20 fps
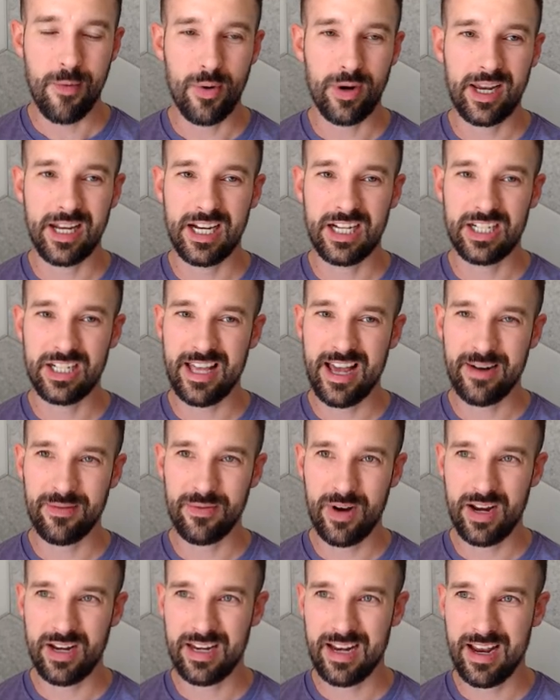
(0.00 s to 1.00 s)
won't get into that
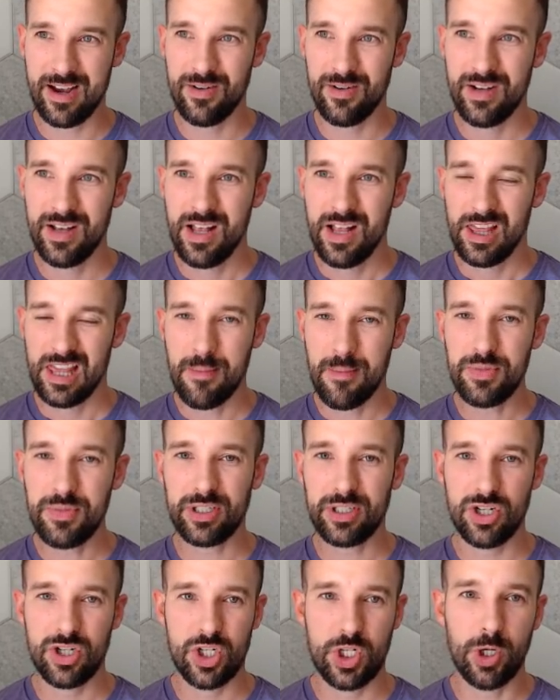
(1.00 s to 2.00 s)
right now. I'm just
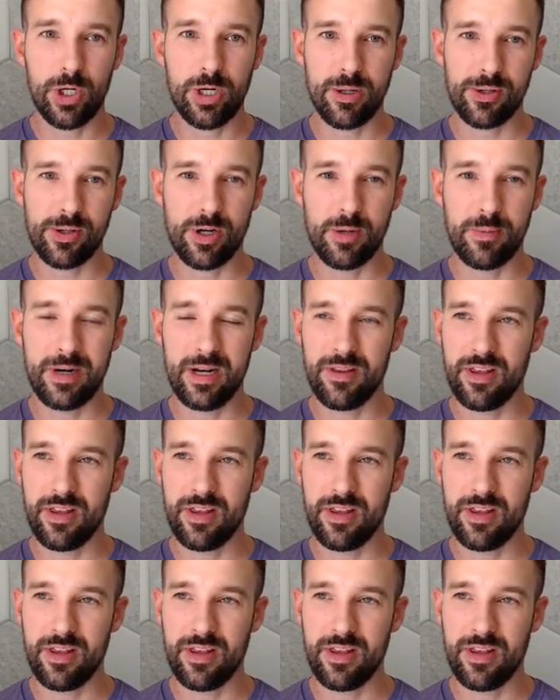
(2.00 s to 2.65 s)
going to show you a little bit of